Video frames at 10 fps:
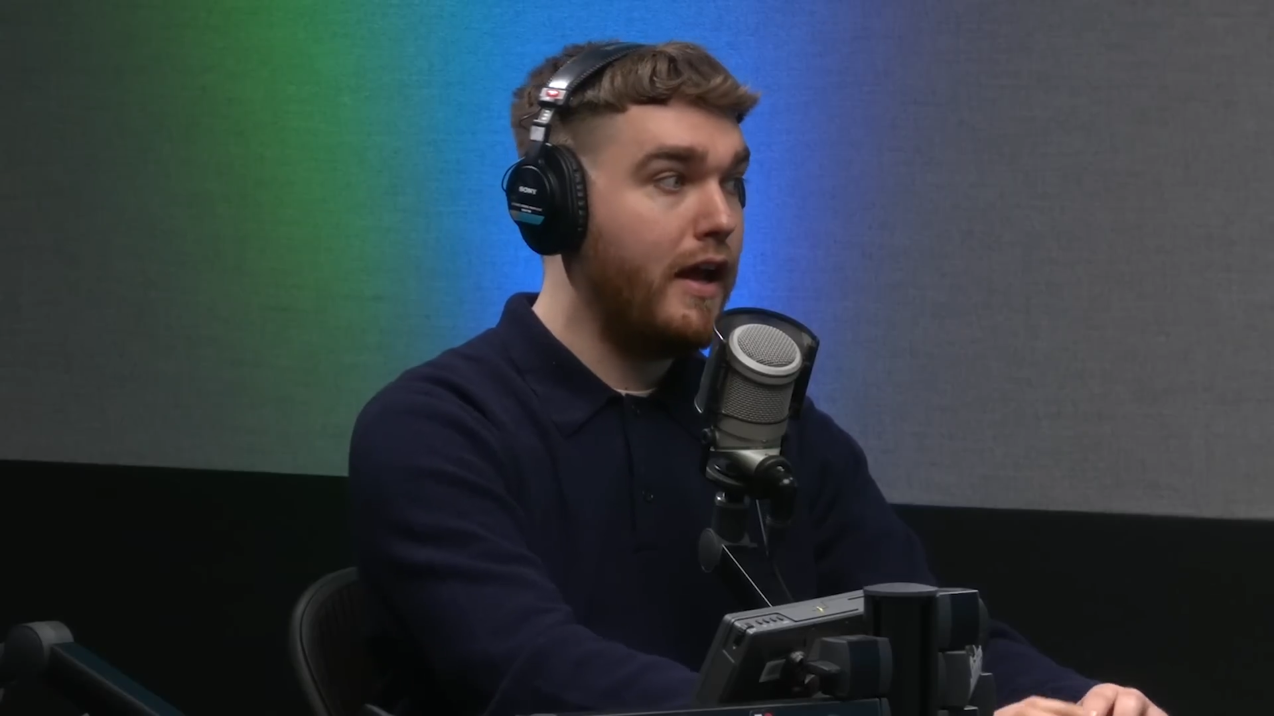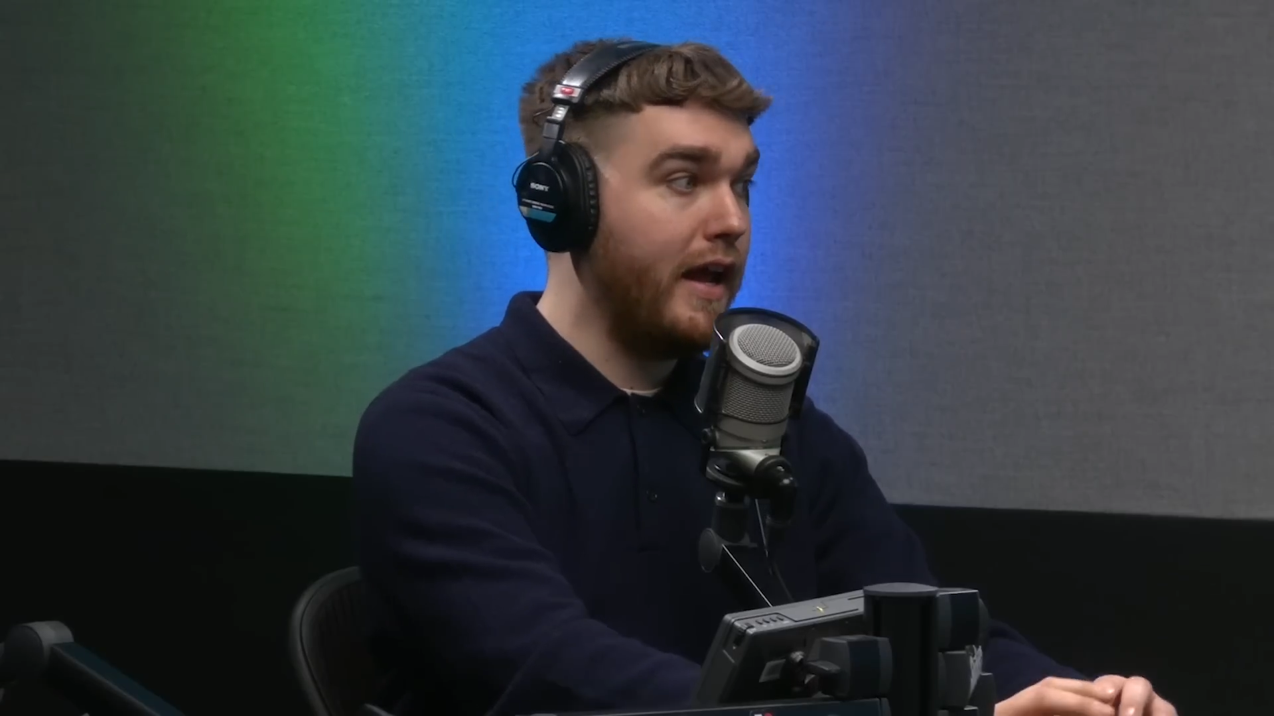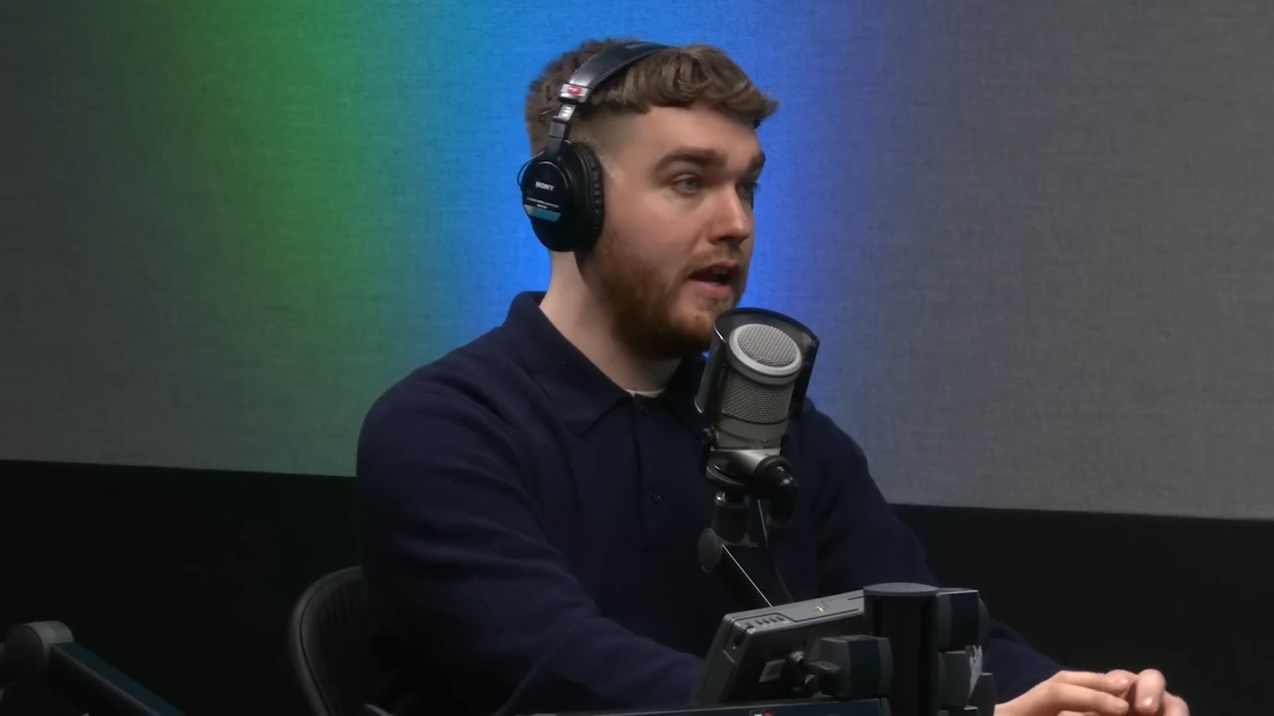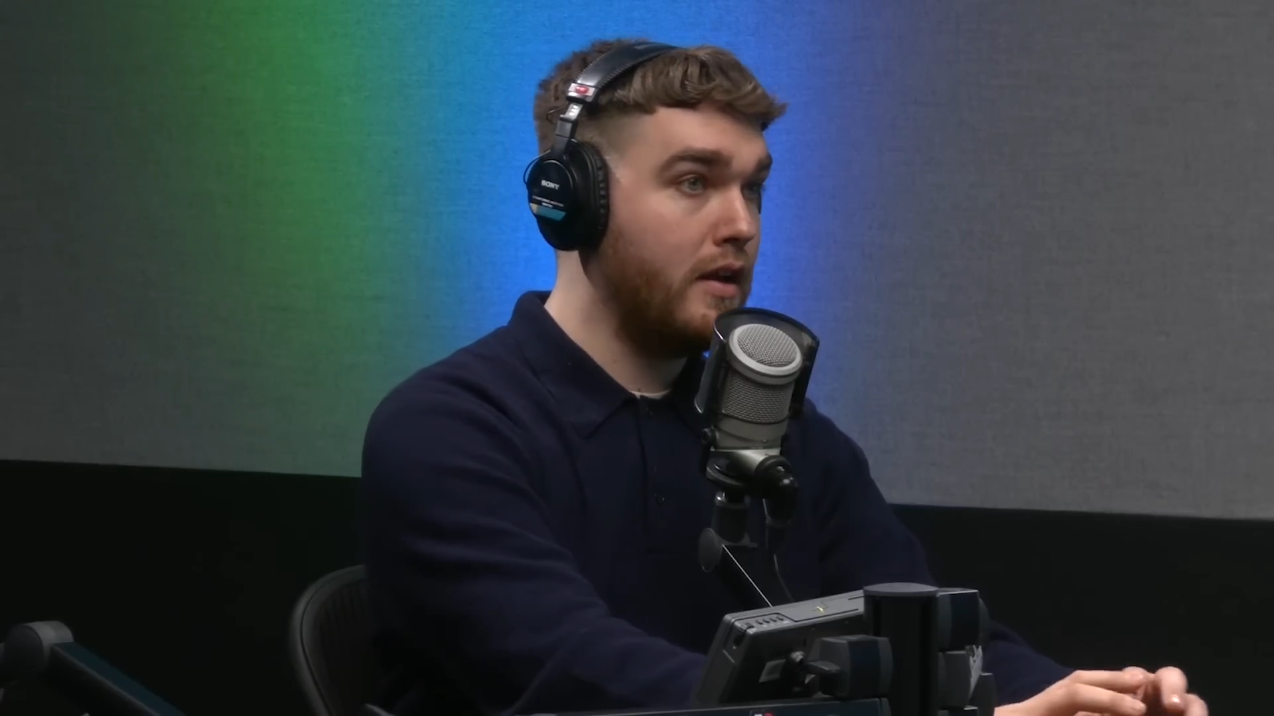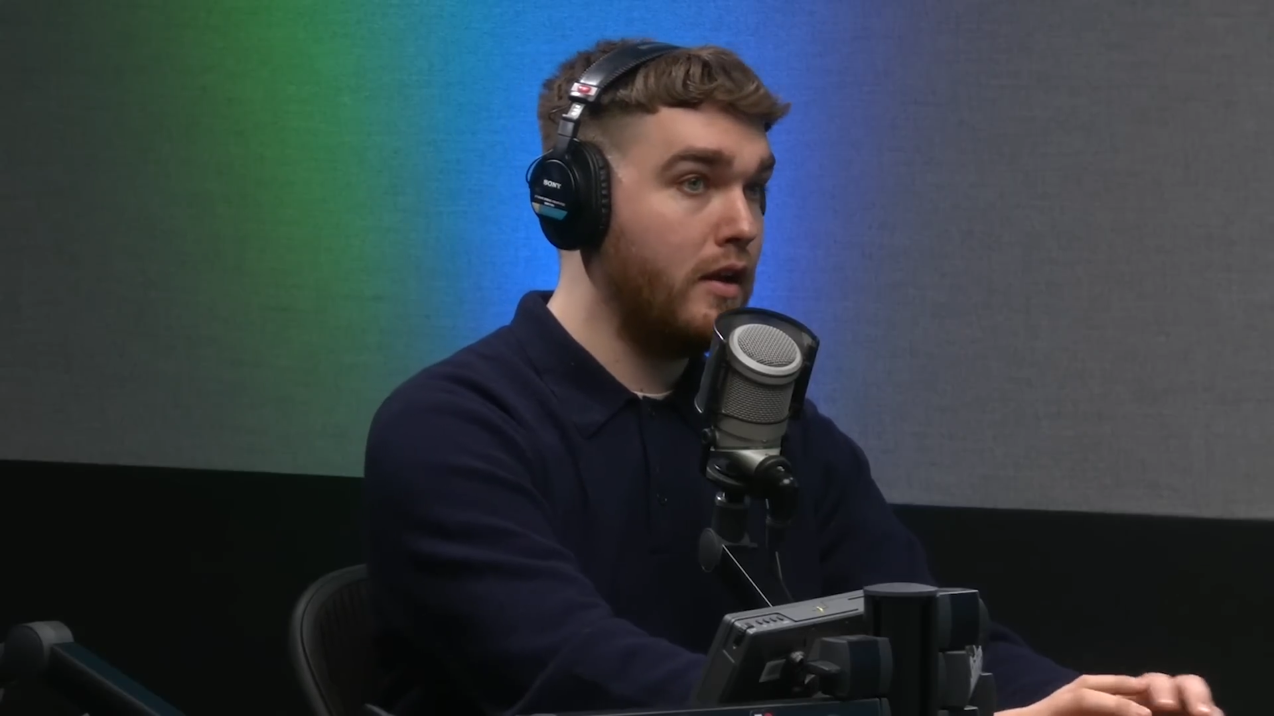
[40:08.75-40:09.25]

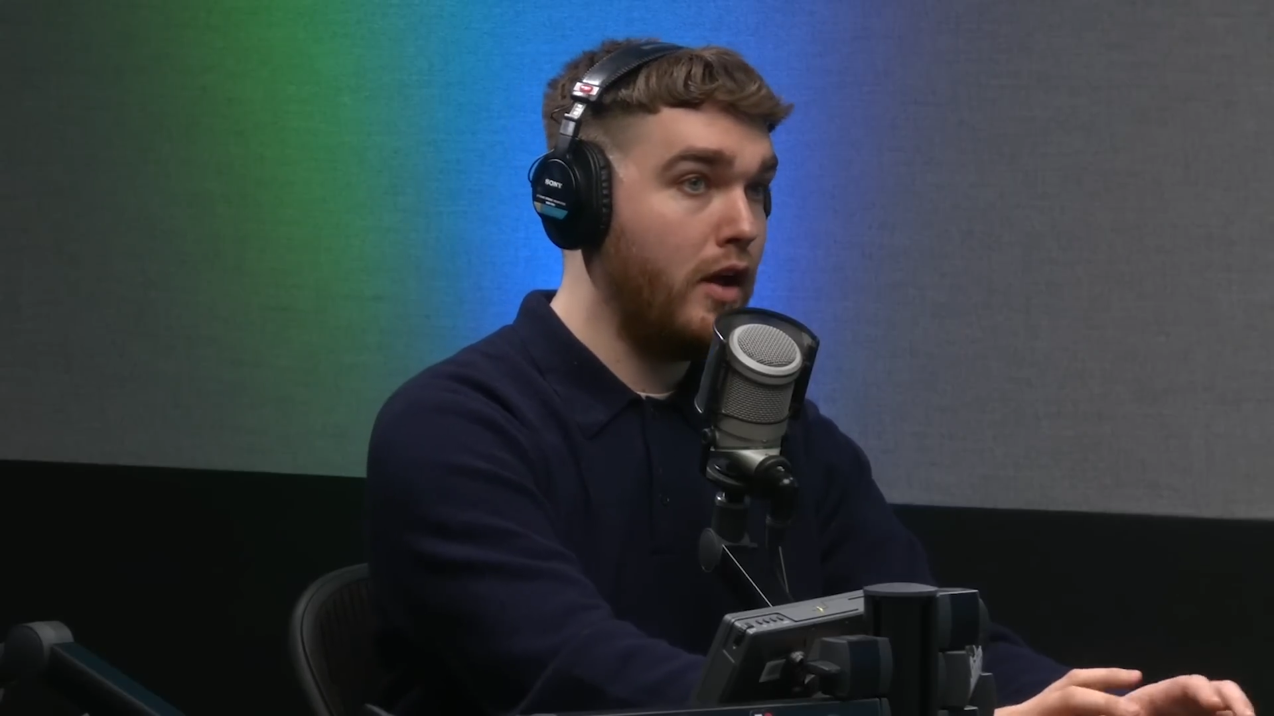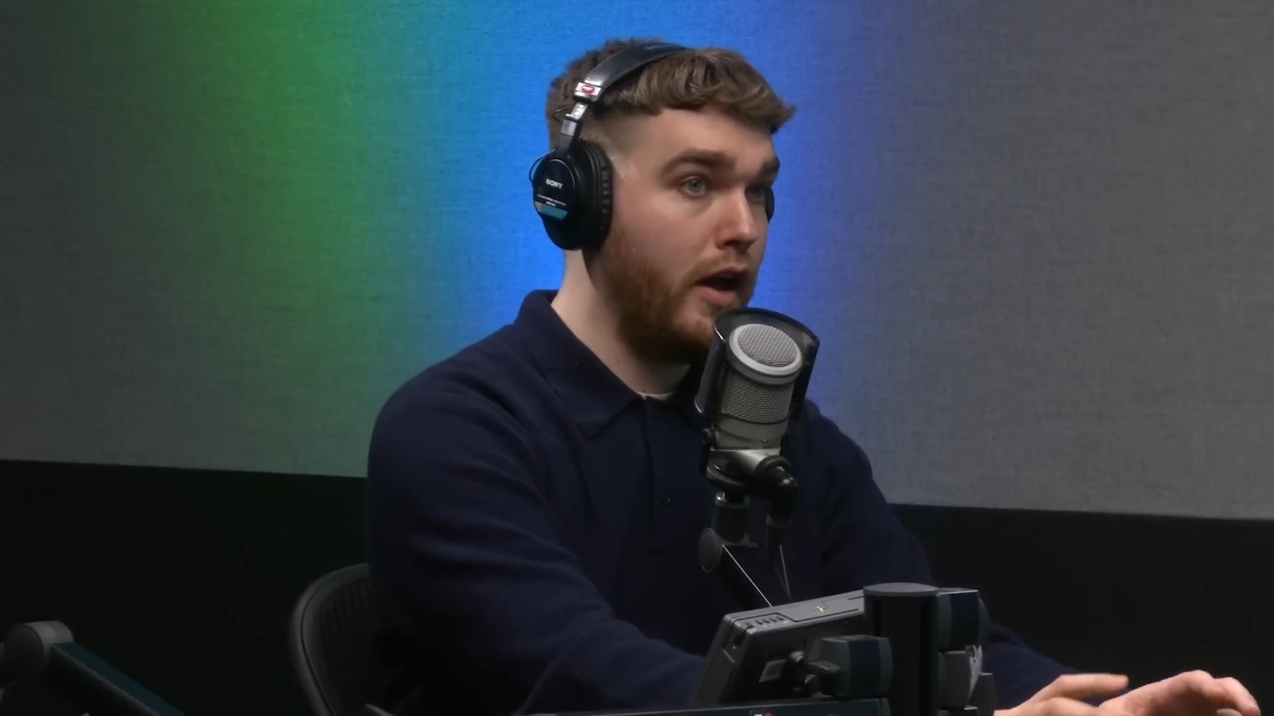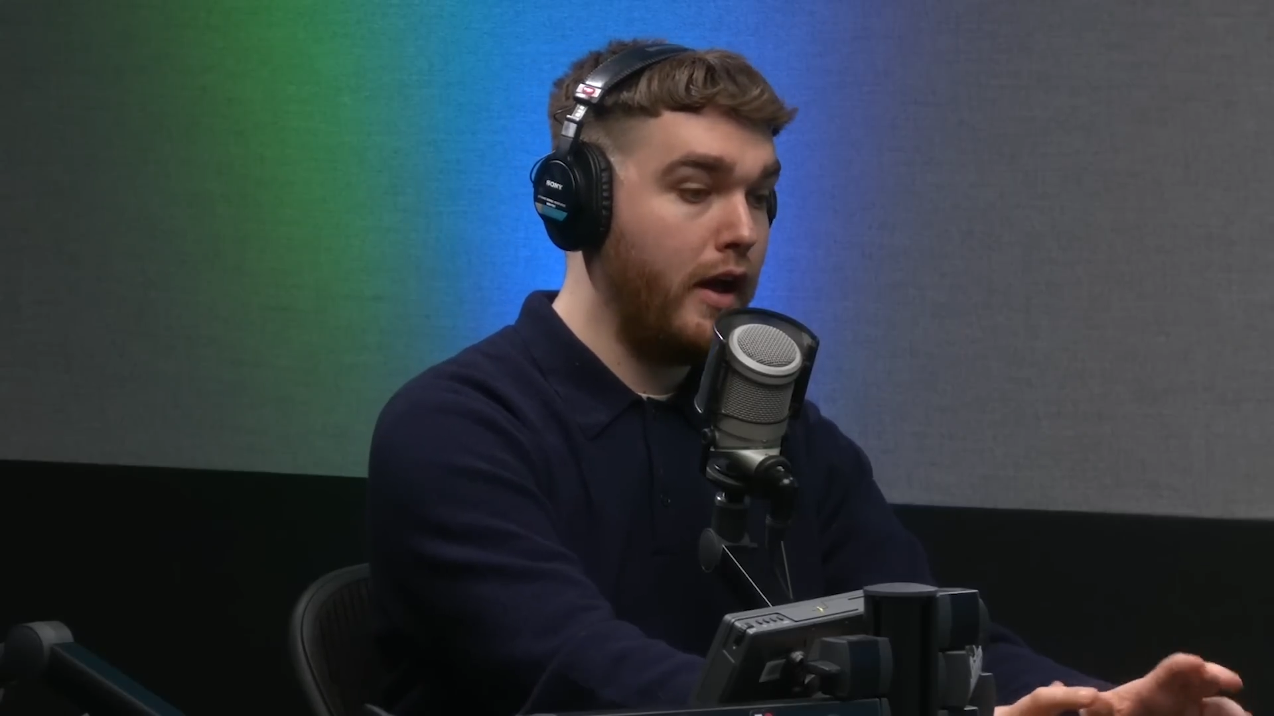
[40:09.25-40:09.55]
in